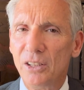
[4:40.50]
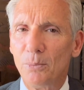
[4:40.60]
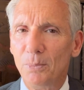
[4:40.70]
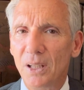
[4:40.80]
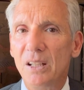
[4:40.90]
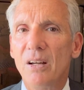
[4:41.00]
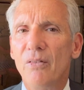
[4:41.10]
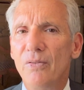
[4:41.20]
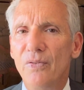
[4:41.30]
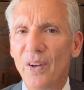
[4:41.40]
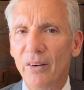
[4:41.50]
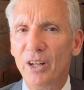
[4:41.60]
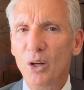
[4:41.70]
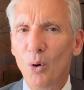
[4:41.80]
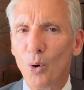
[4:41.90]
to be
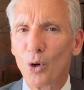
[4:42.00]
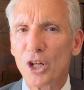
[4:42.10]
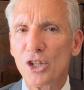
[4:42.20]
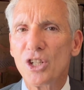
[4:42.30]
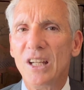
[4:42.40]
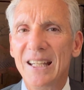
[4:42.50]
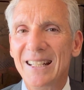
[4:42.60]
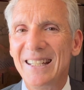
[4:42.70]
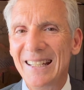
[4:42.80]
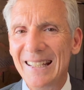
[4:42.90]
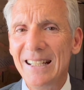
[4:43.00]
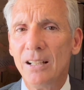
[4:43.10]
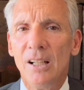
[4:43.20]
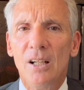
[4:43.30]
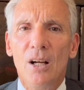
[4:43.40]
very hawkish
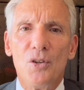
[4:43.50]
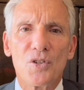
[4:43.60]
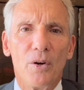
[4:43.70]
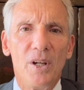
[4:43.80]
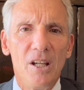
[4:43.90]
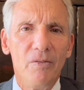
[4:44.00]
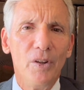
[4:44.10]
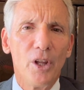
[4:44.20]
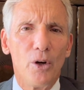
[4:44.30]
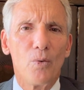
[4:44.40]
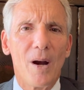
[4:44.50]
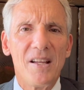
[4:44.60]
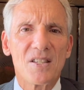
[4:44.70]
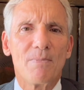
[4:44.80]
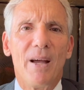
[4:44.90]
indeed. So even though
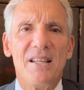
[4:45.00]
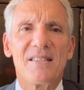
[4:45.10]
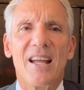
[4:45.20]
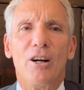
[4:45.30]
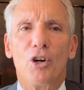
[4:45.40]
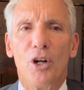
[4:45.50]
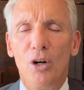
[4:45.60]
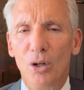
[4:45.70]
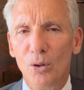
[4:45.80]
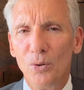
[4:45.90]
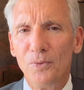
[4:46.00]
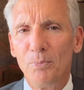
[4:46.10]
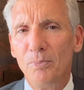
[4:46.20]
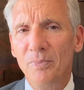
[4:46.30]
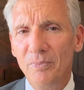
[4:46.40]
rates may stay on hold
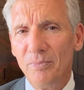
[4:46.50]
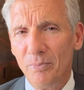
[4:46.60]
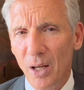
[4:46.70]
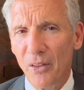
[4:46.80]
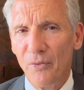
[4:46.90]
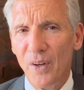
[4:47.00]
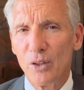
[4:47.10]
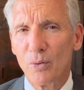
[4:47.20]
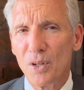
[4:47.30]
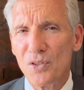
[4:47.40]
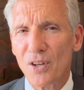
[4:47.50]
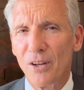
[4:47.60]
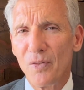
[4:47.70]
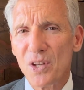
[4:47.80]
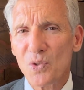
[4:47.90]
by the Federal
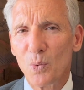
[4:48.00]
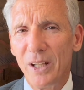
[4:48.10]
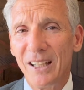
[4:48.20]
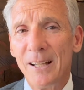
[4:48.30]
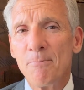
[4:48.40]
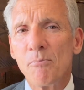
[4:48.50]
Reserve this week,